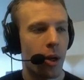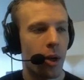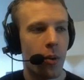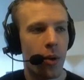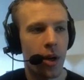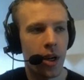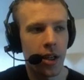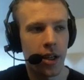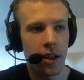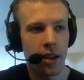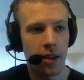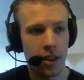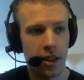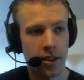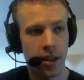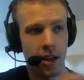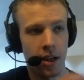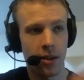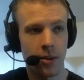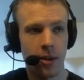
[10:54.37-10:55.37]
but I wanted to get
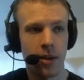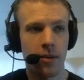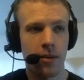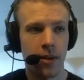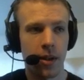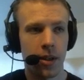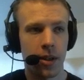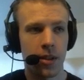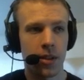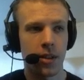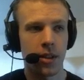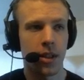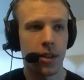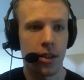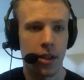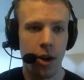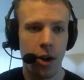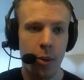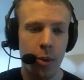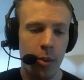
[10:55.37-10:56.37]
this out of the way first
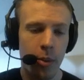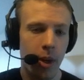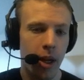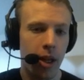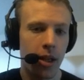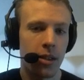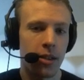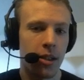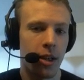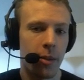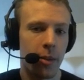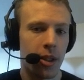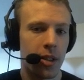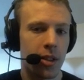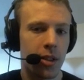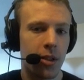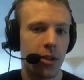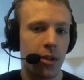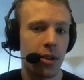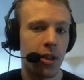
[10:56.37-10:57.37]
because the open beta is coming
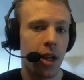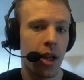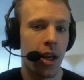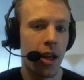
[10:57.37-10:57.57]
soon,